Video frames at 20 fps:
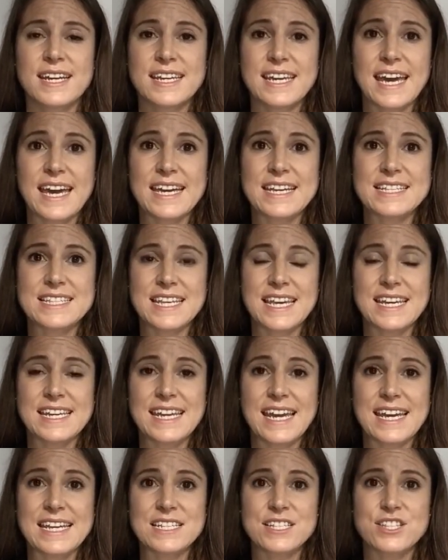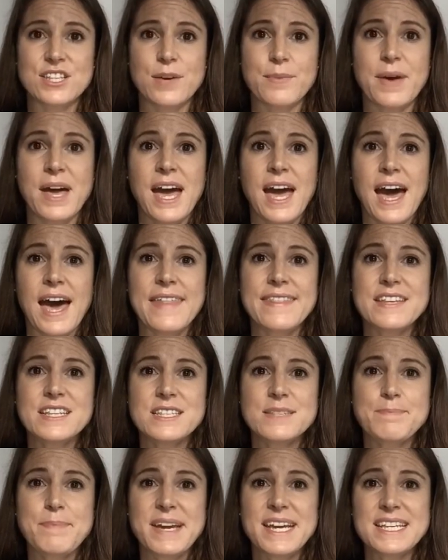case against them, and
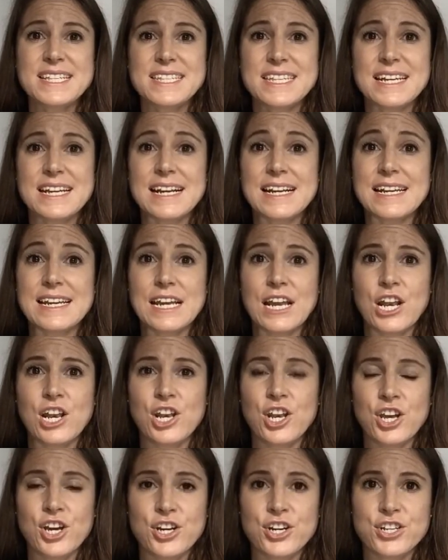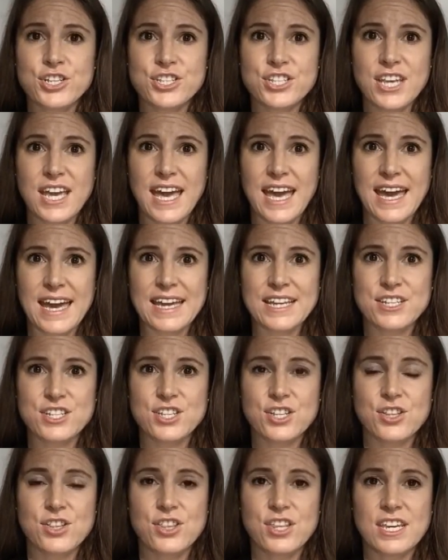this basically looks at
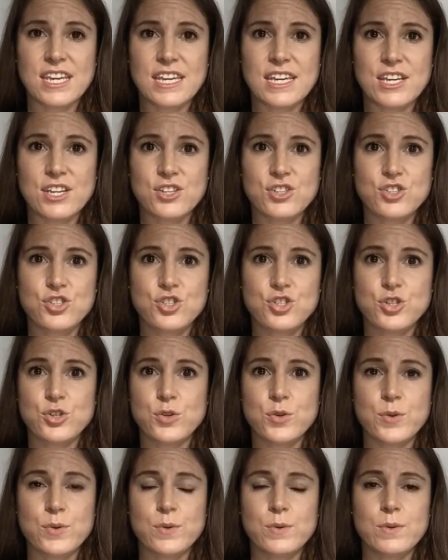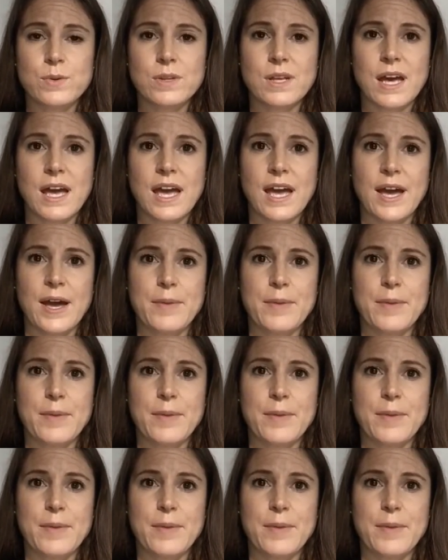the dual